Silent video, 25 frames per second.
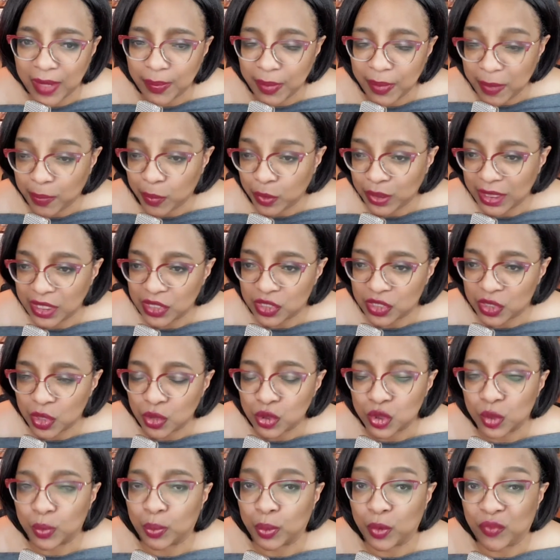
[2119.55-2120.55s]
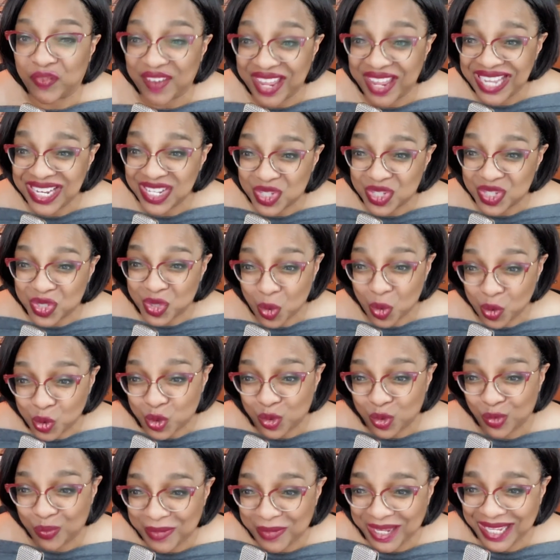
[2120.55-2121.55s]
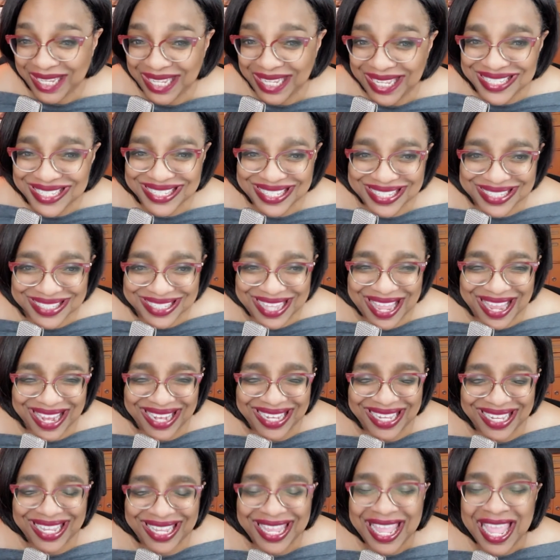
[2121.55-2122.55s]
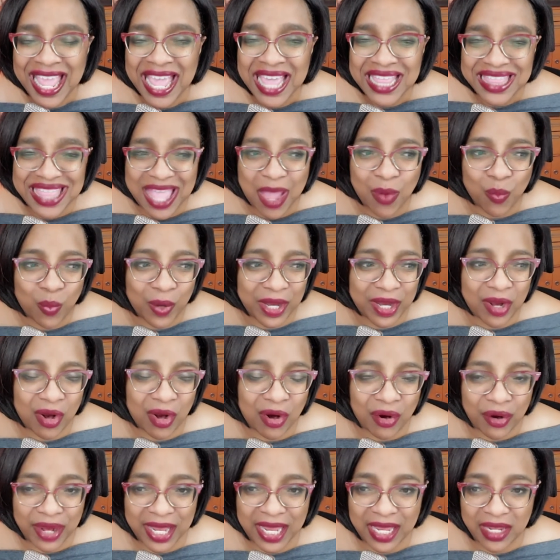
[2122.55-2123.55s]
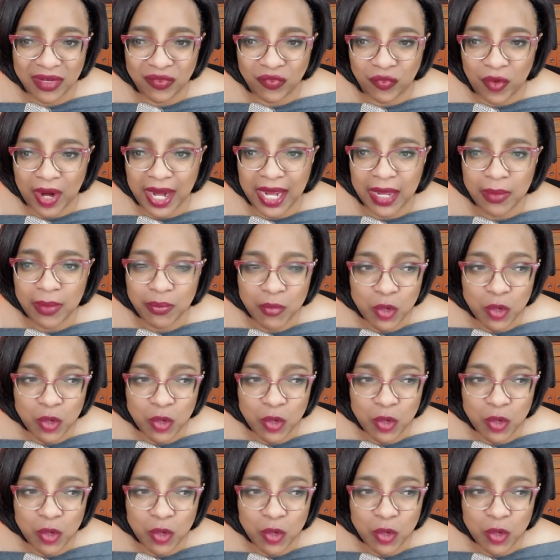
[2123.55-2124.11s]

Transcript: People need social proof in a social media society that we are in, right?